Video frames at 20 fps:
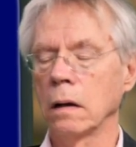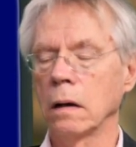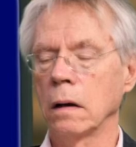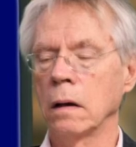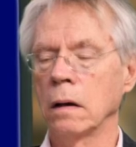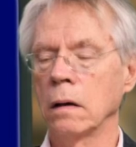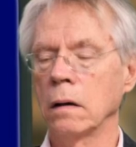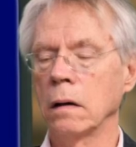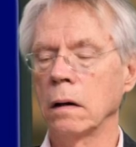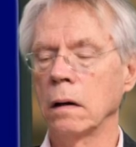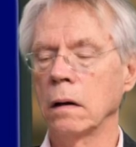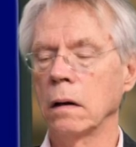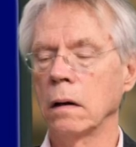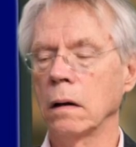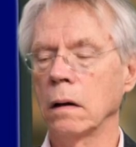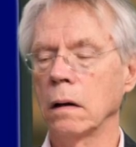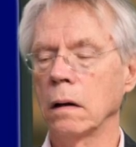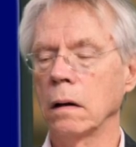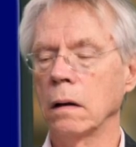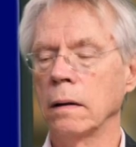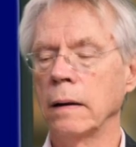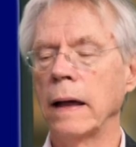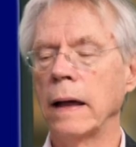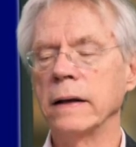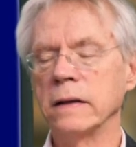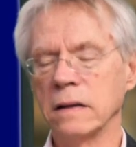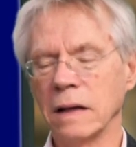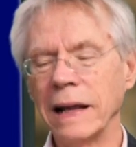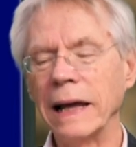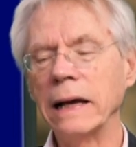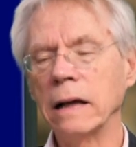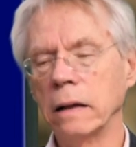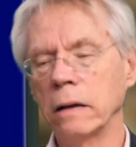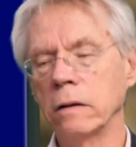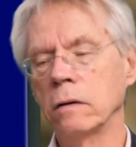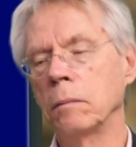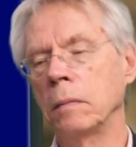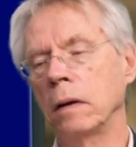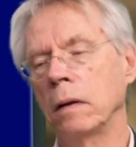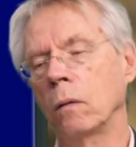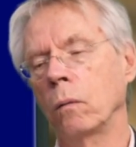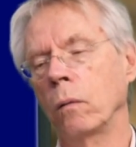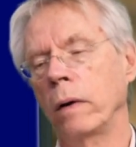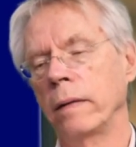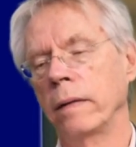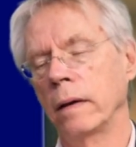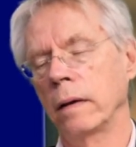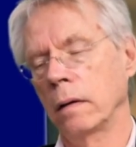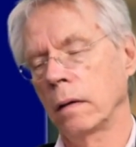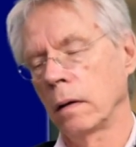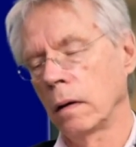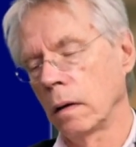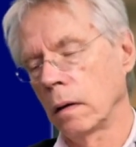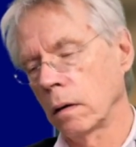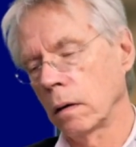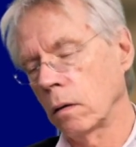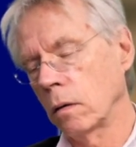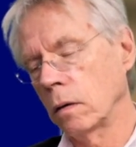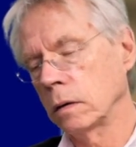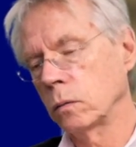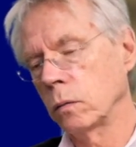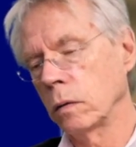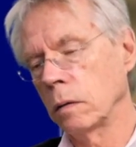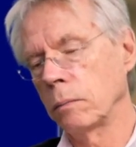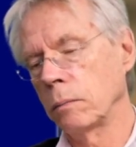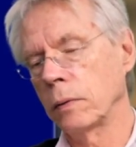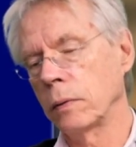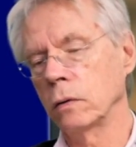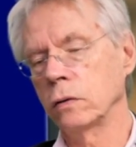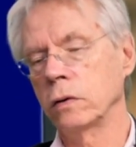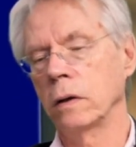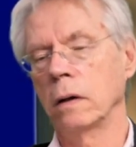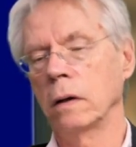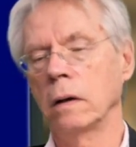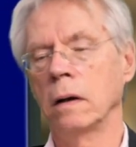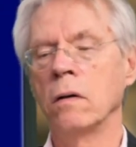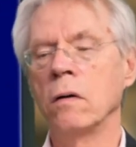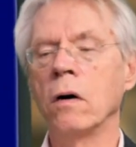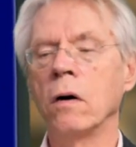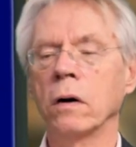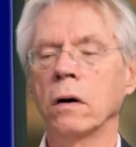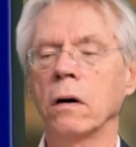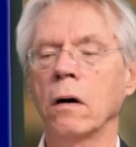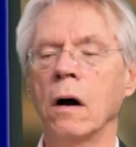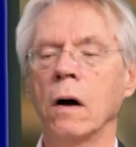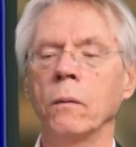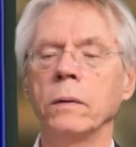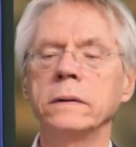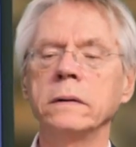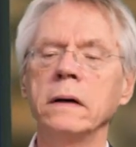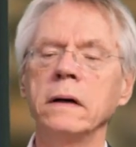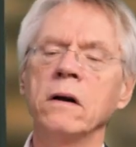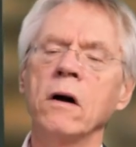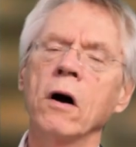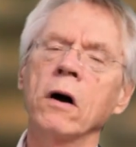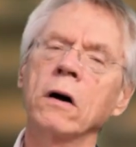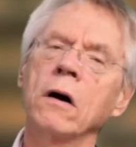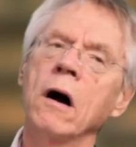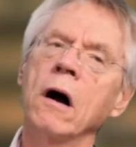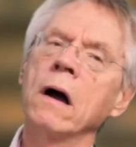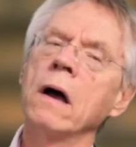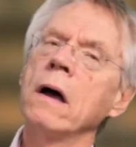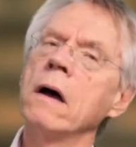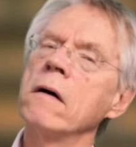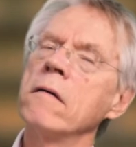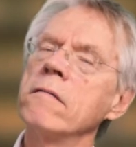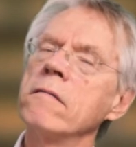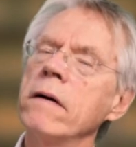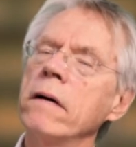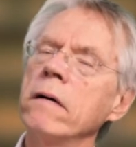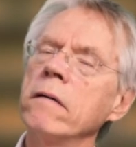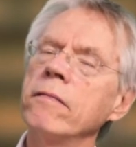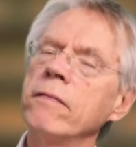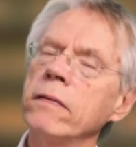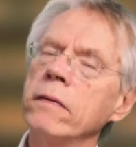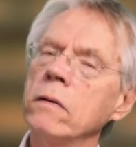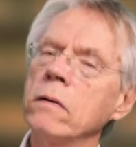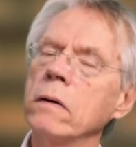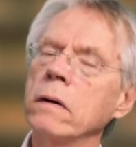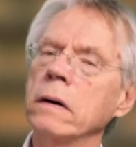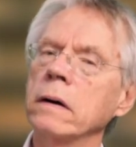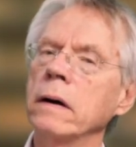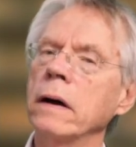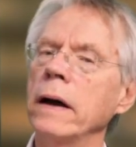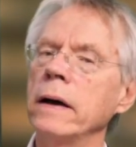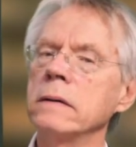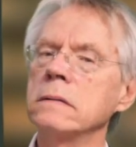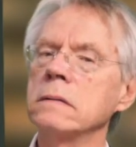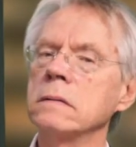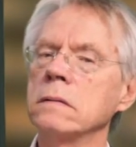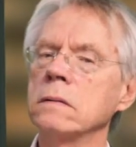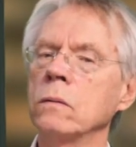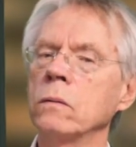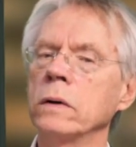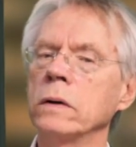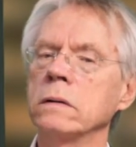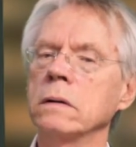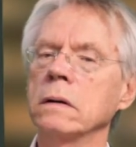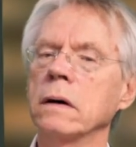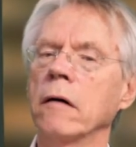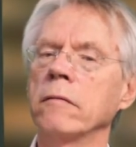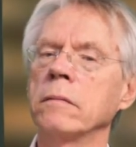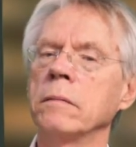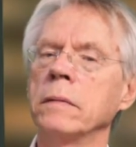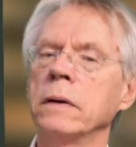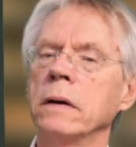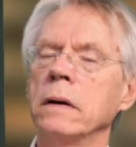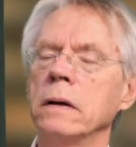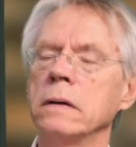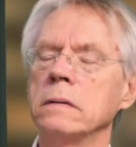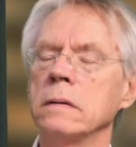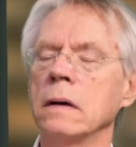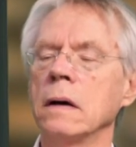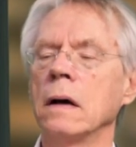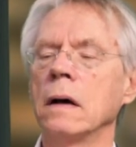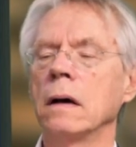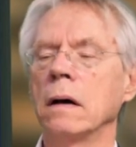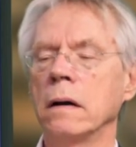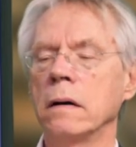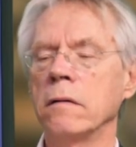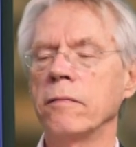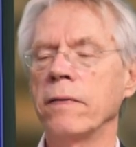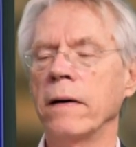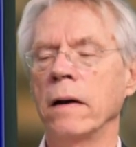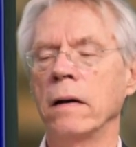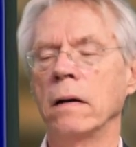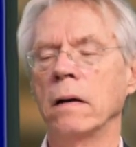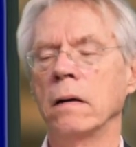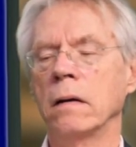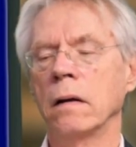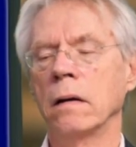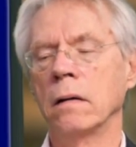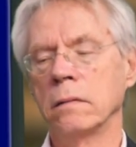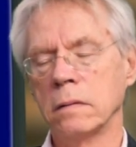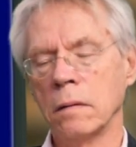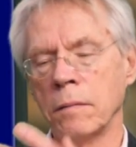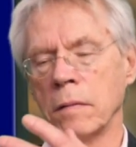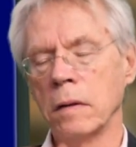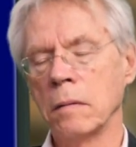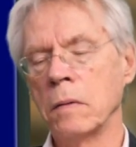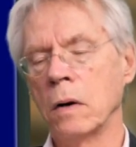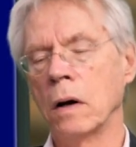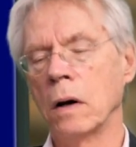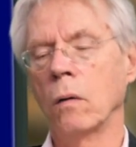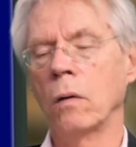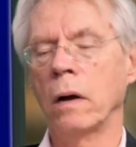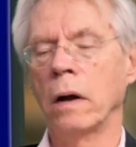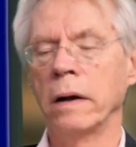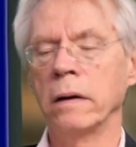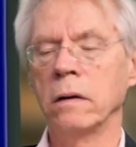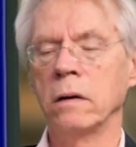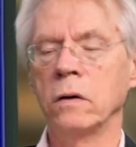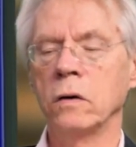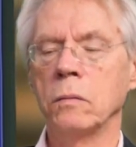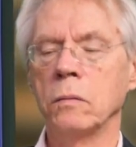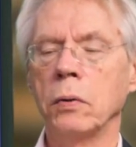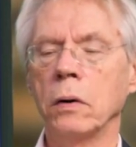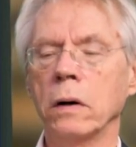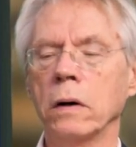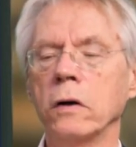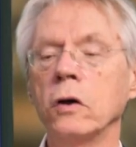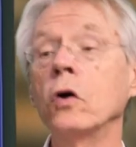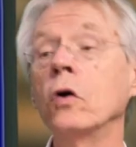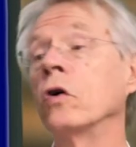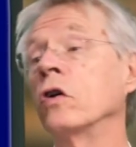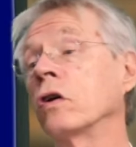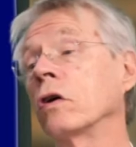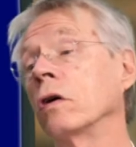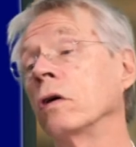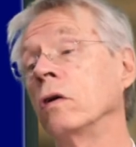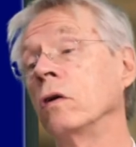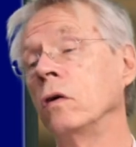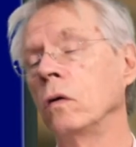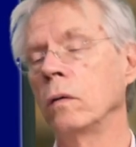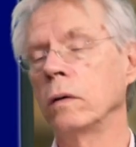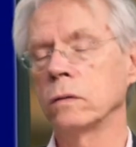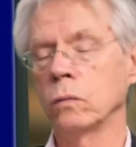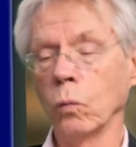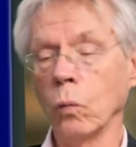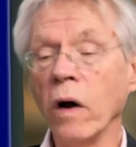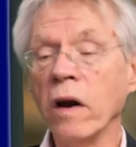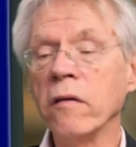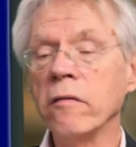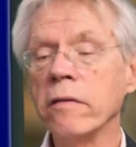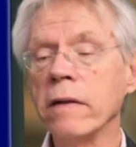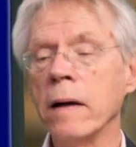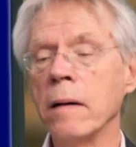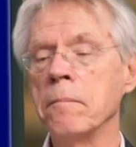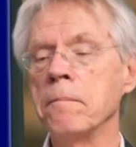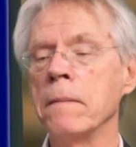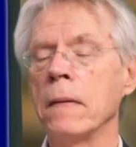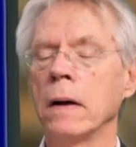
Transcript: And that is likely to be the way that courts would approach it in Hong Kong. We see in Hong Kong very few cases in which the government is a defendant, and some of them are outlined in your book. Yuen Kun Yew is one of them.